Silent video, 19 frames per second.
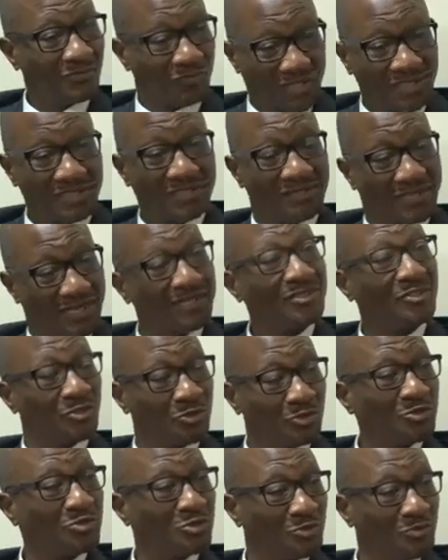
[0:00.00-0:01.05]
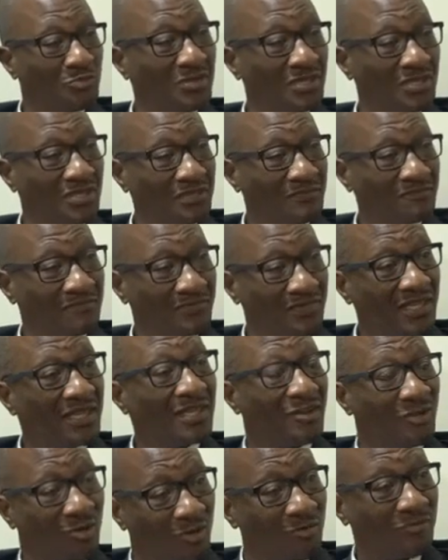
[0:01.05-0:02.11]
But that used to be a
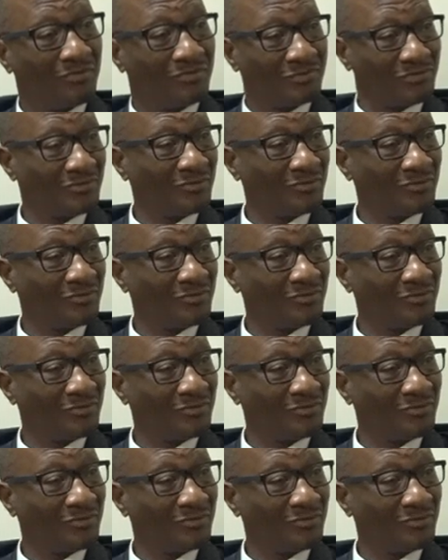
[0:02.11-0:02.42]
norm